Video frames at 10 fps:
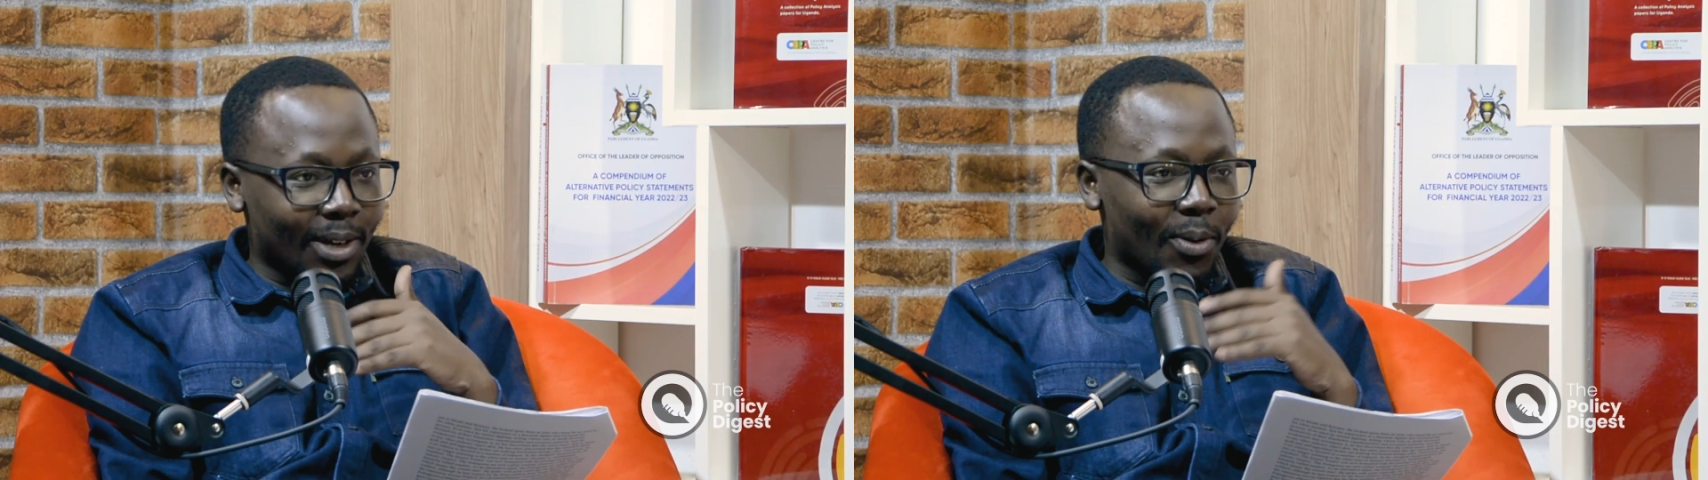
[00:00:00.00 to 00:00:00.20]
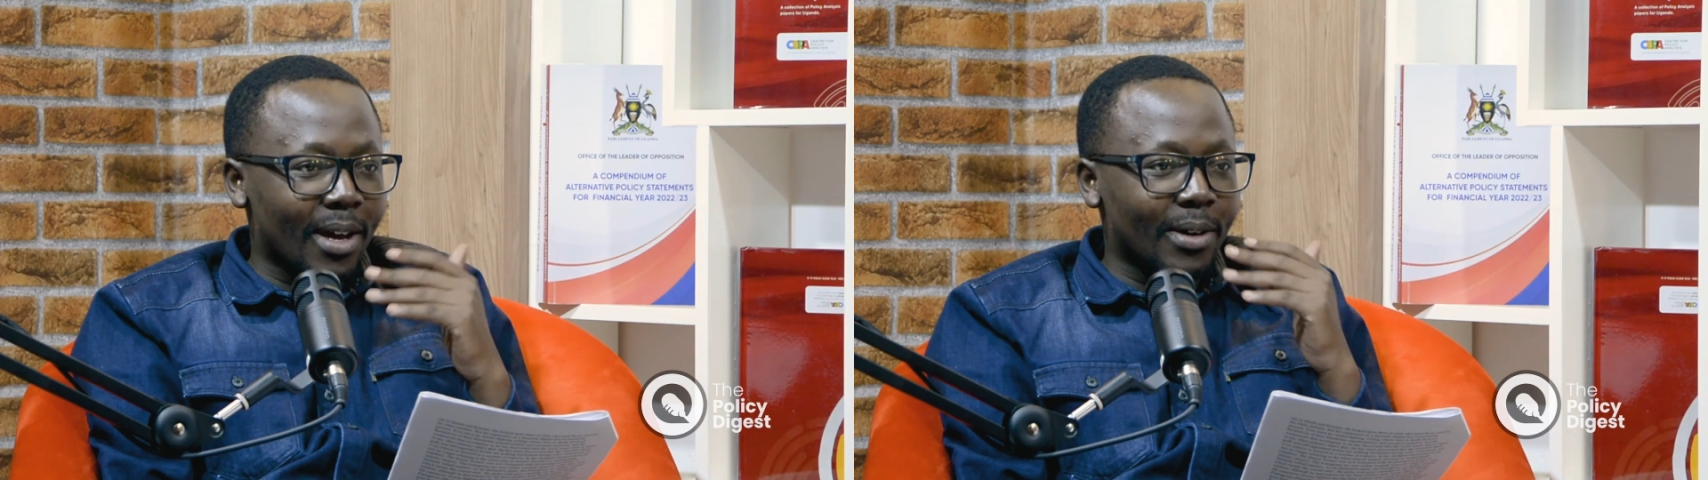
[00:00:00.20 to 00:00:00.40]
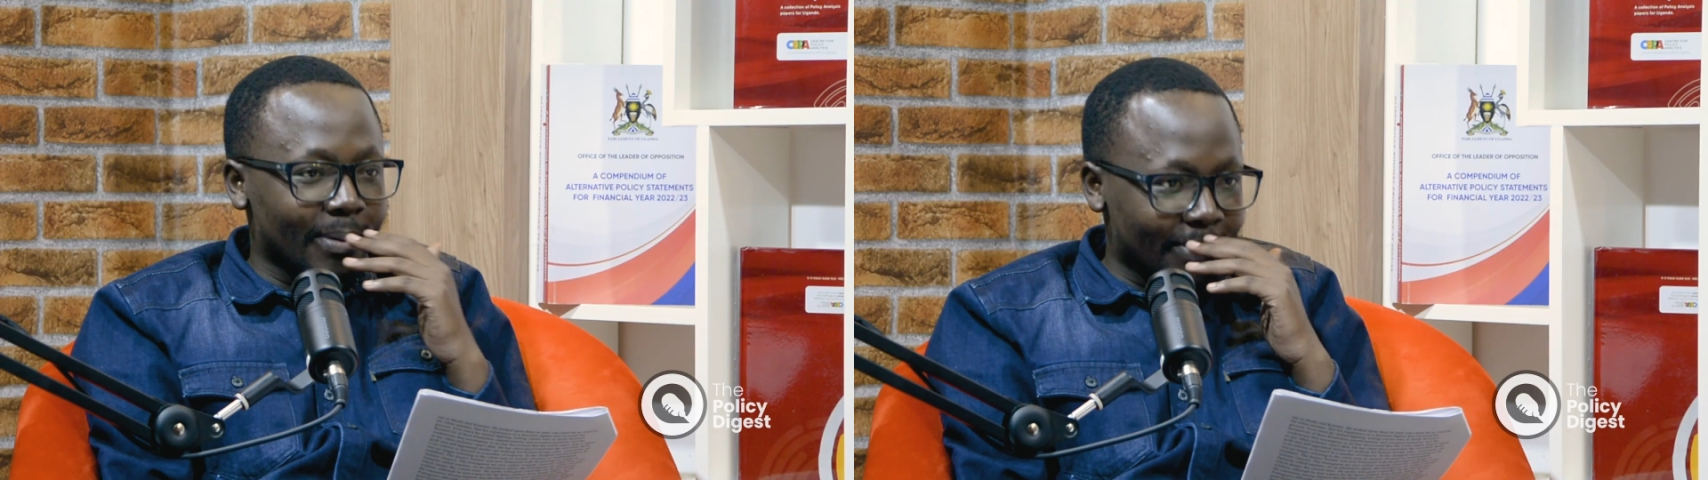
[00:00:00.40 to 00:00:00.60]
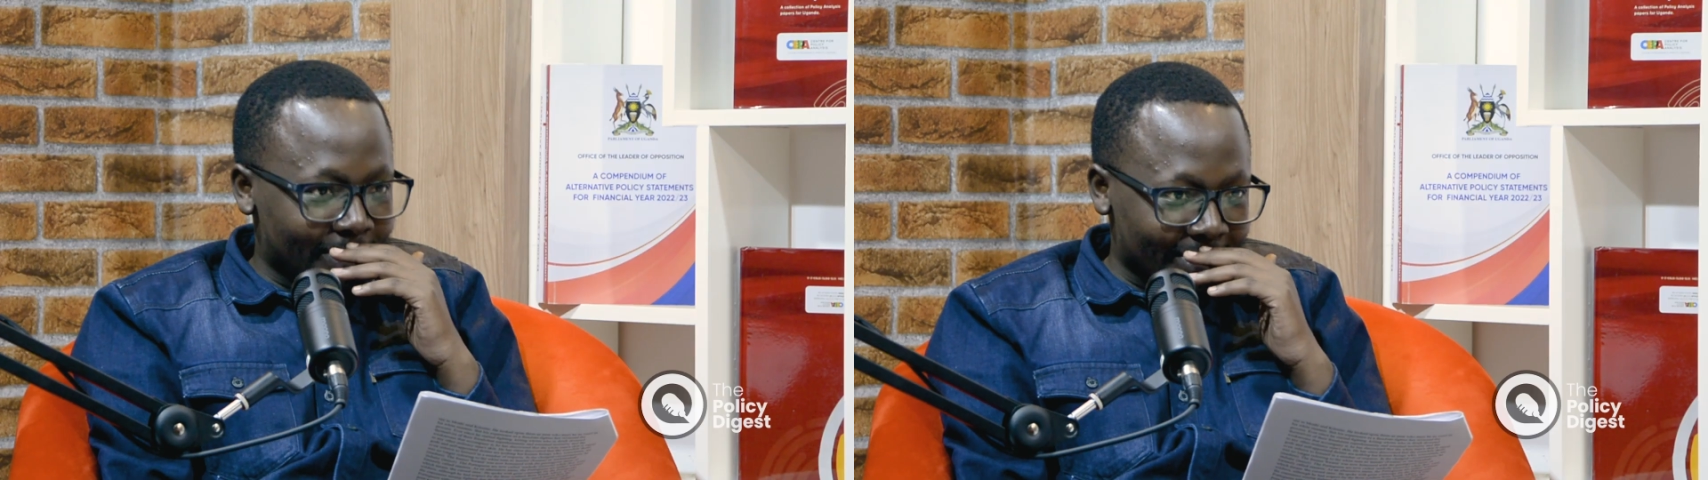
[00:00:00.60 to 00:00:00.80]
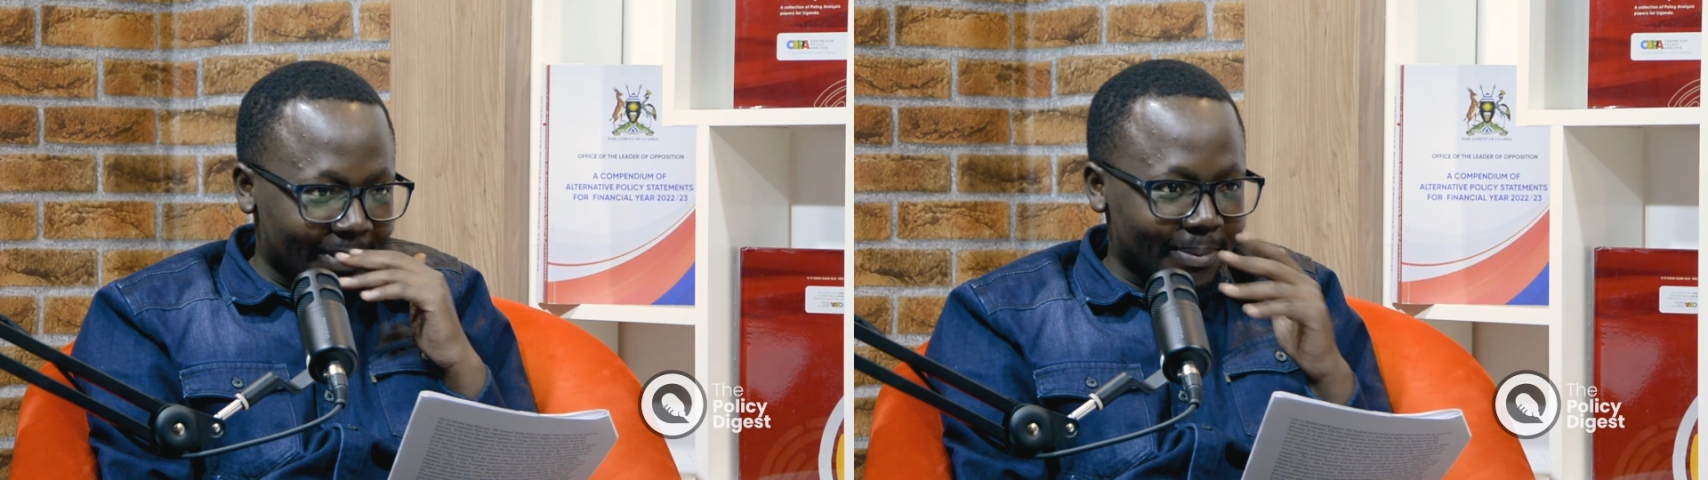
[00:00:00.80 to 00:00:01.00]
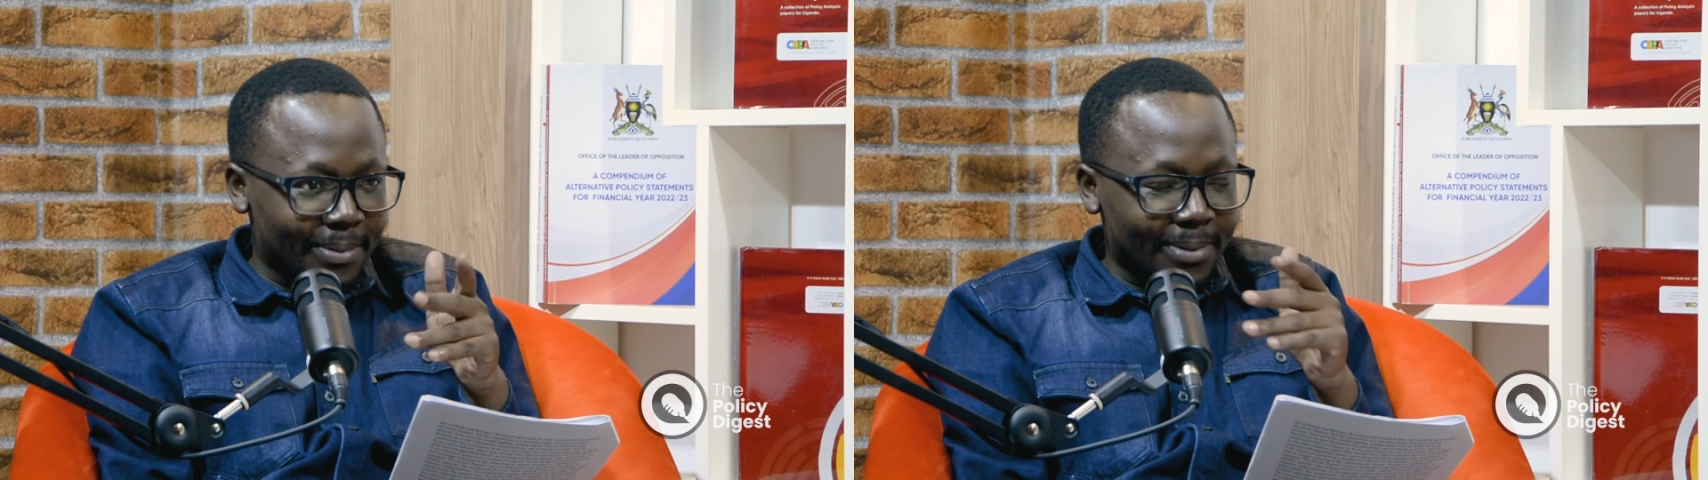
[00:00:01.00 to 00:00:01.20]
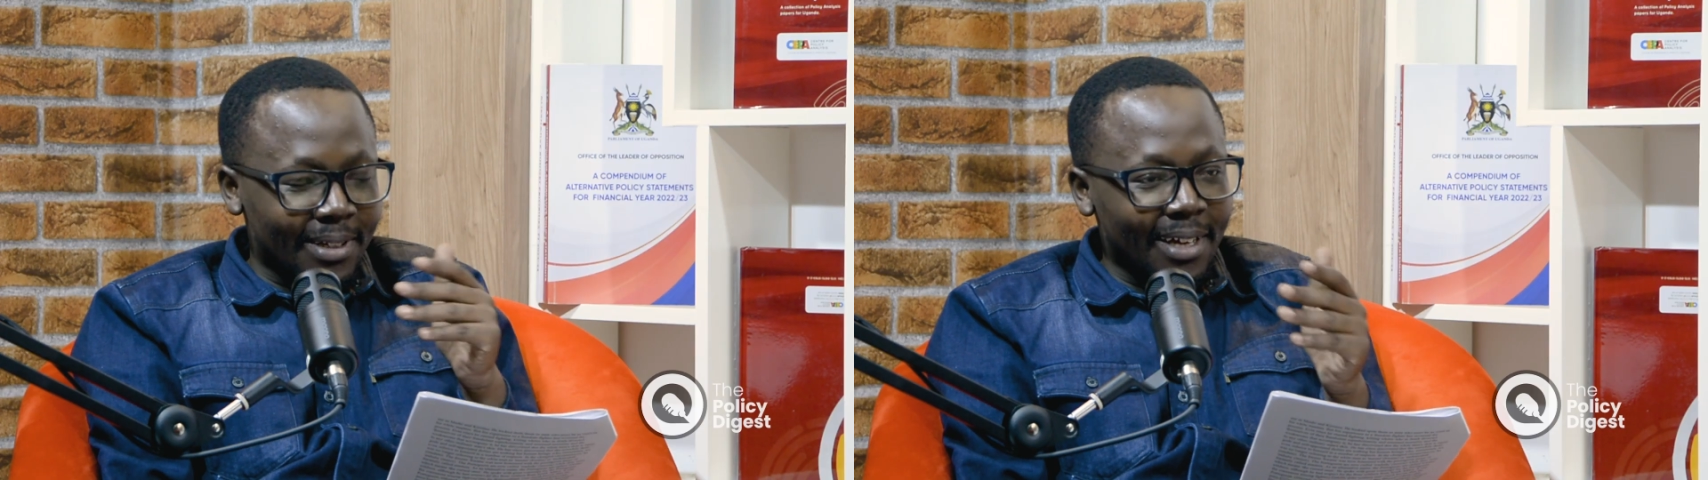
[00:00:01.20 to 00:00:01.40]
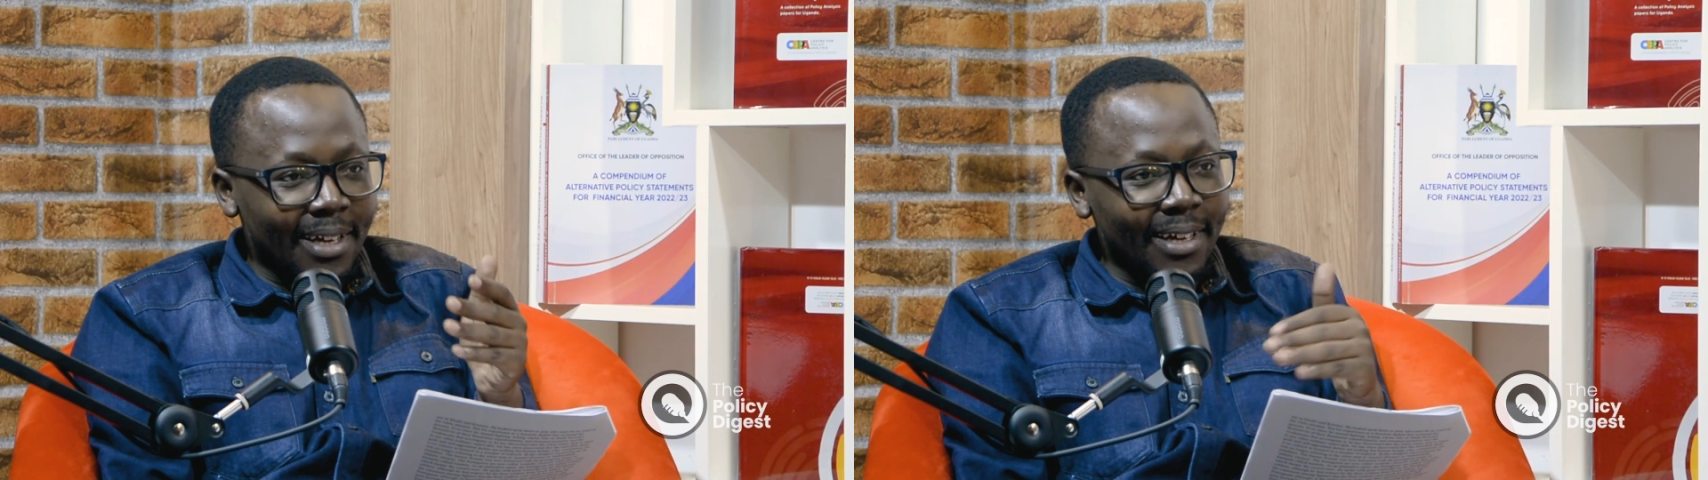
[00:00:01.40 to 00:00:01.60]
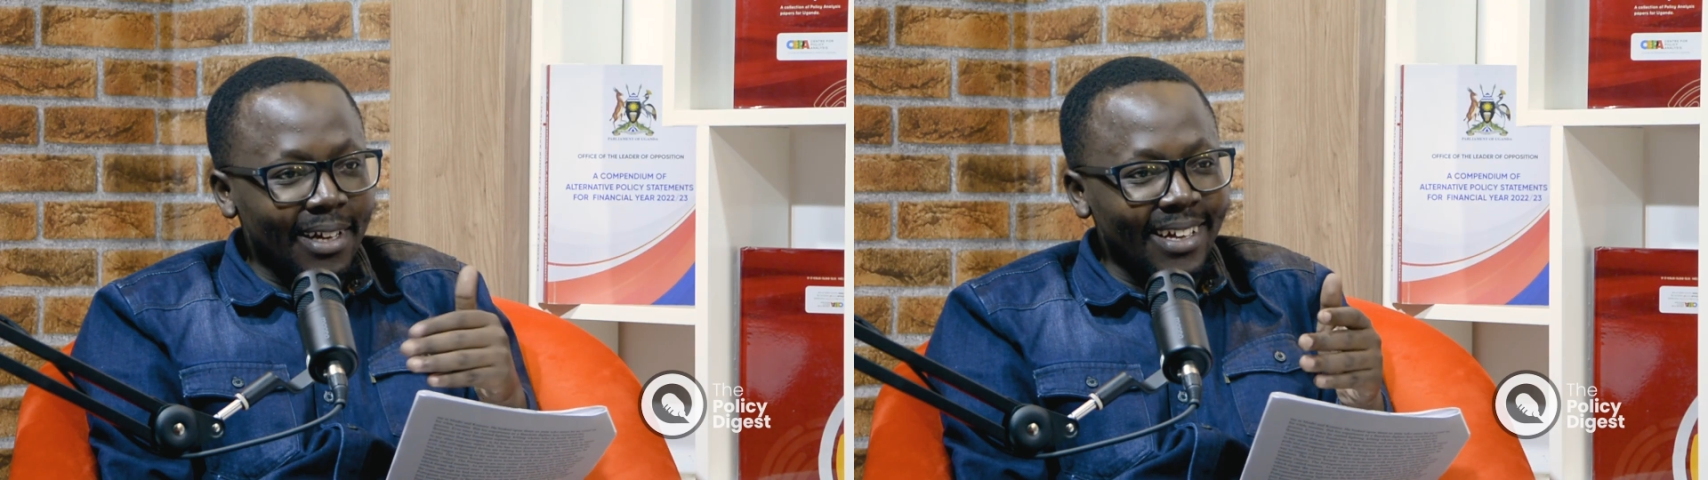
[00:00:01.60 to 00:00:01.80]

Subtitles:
the one of today.